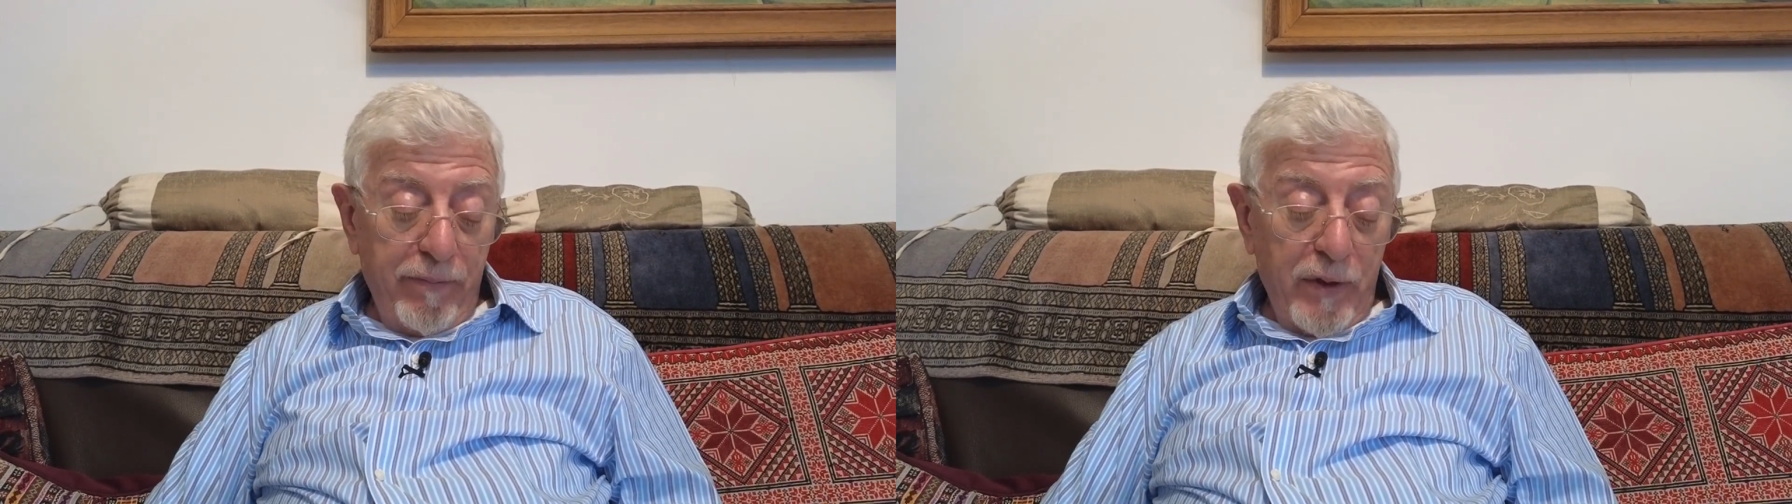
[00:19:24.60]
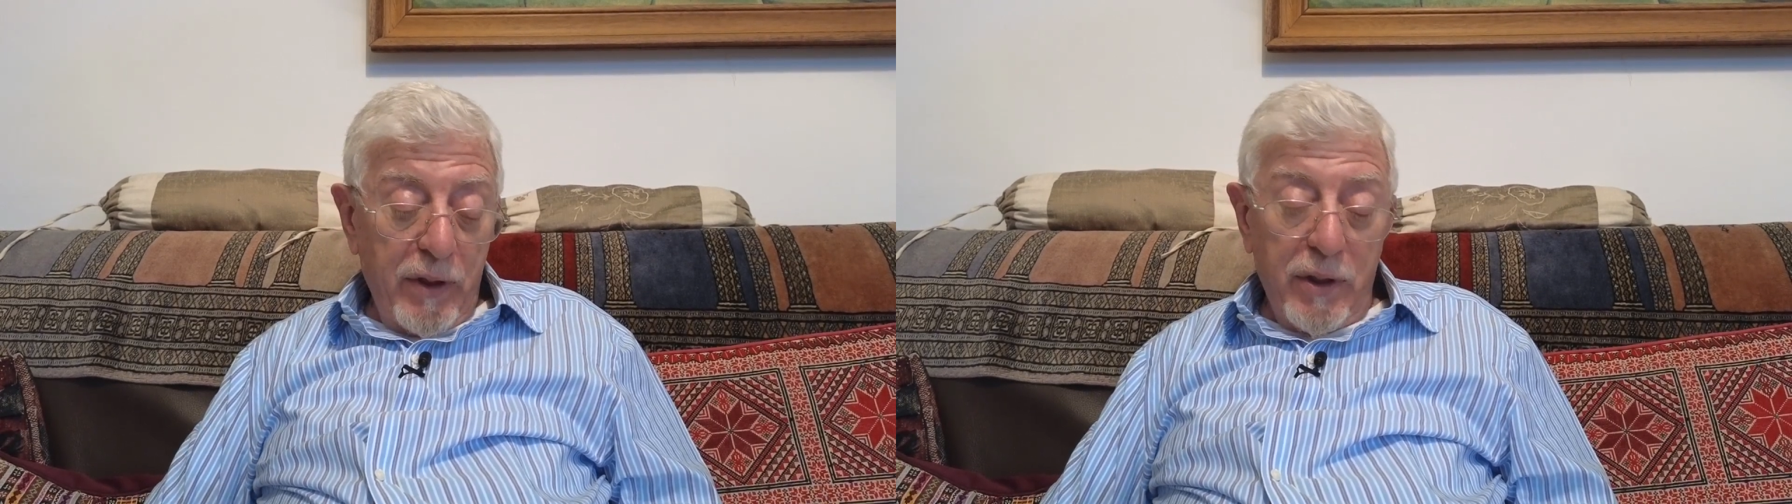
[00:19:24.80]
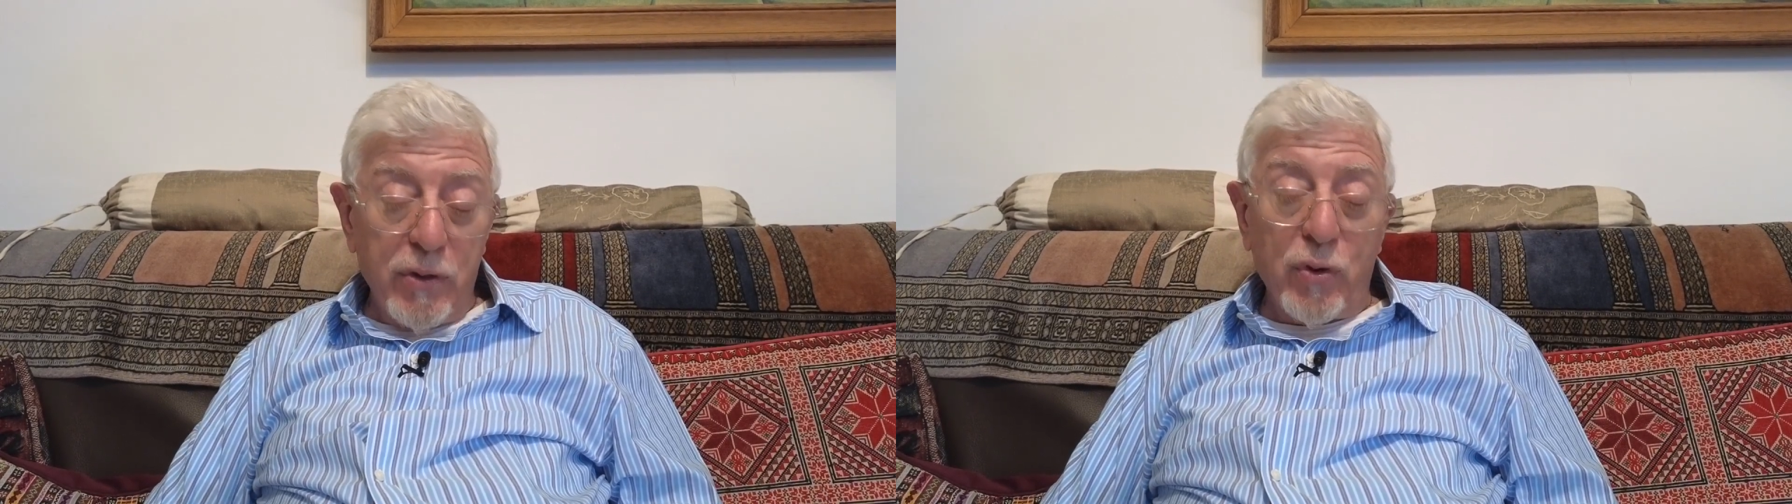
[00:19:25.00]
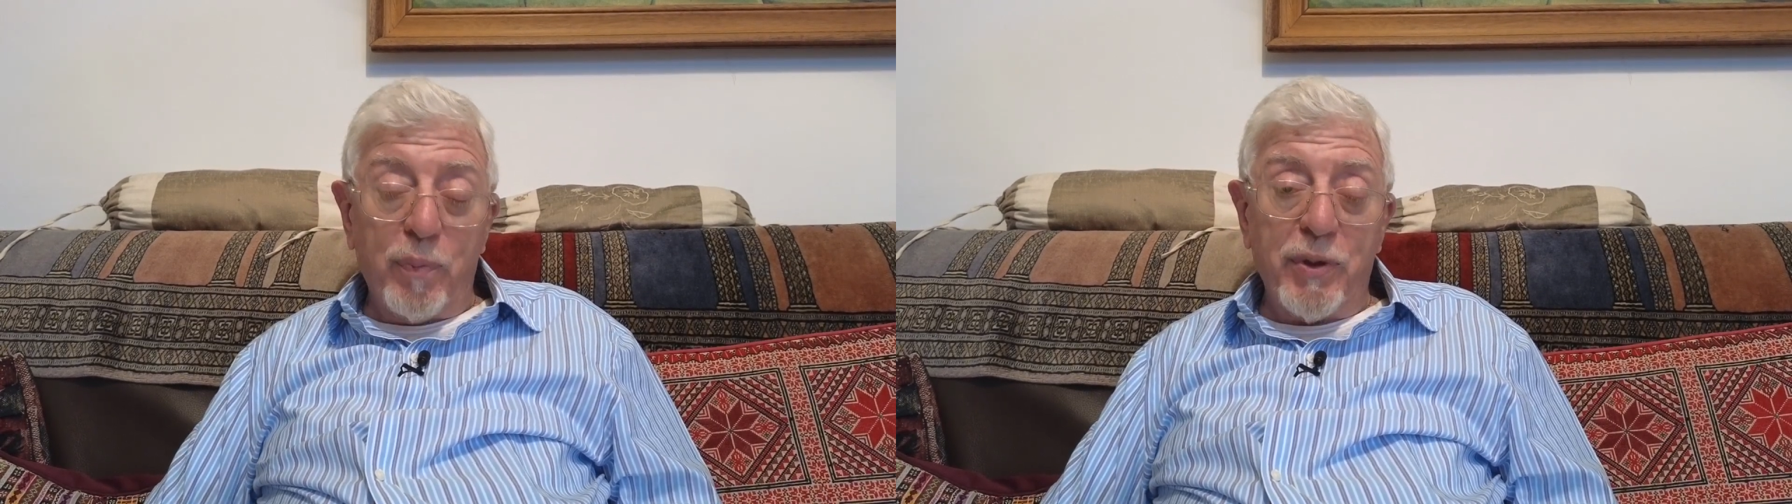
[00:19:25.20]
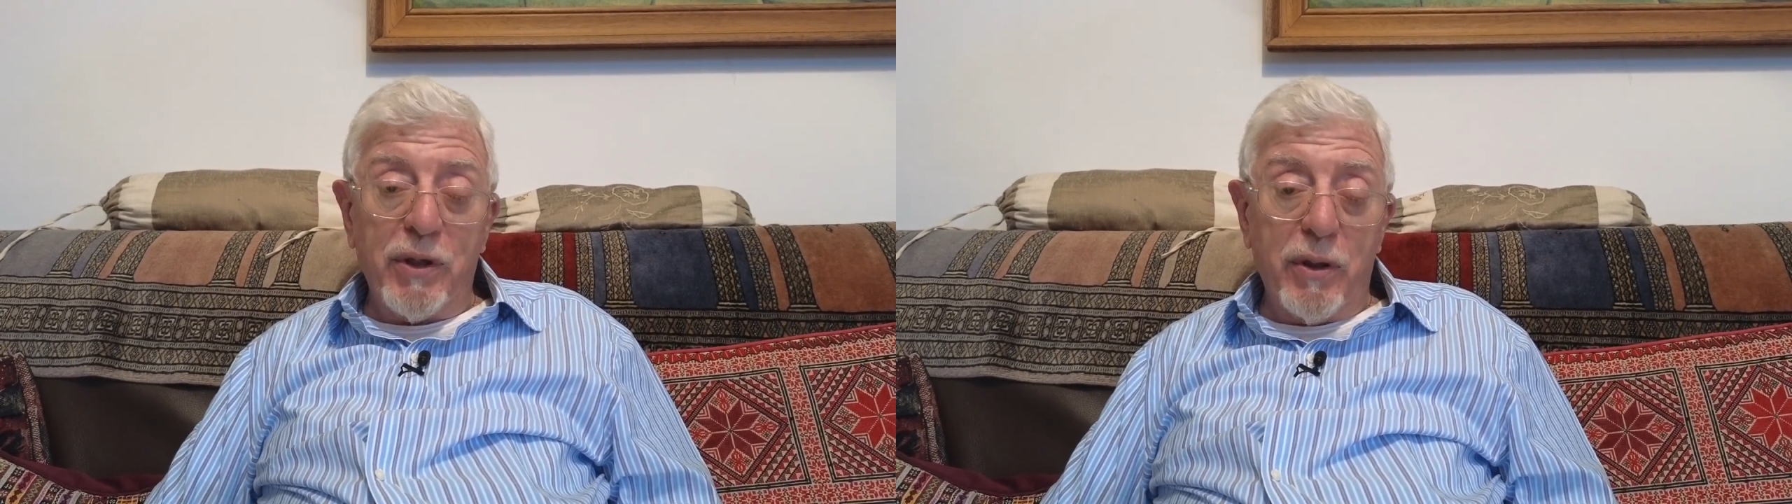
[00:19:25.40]
In his
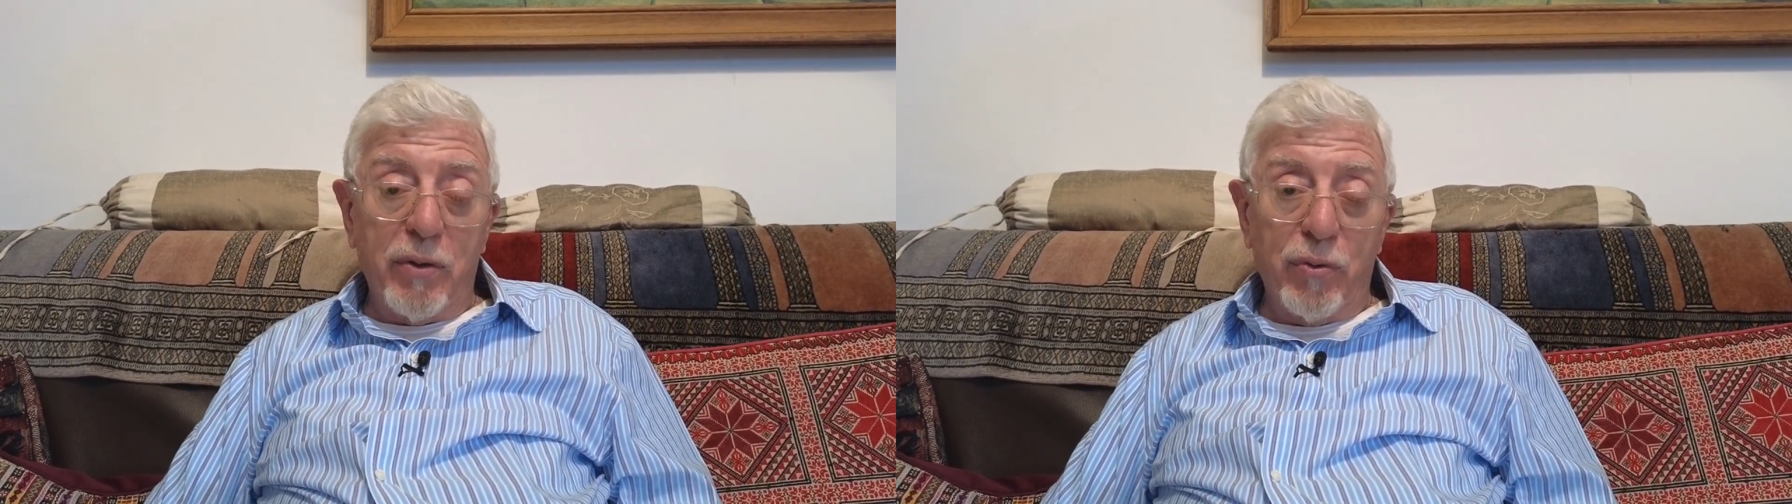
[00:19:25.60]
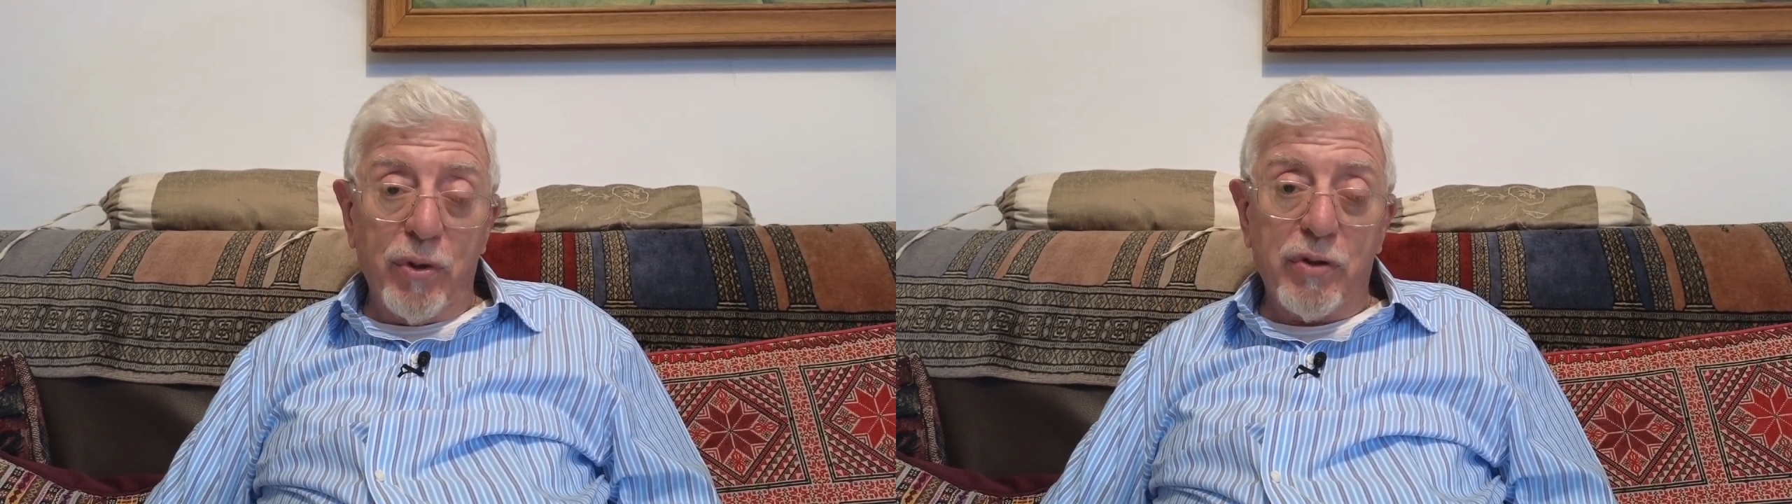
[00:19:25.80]
opinion, Uri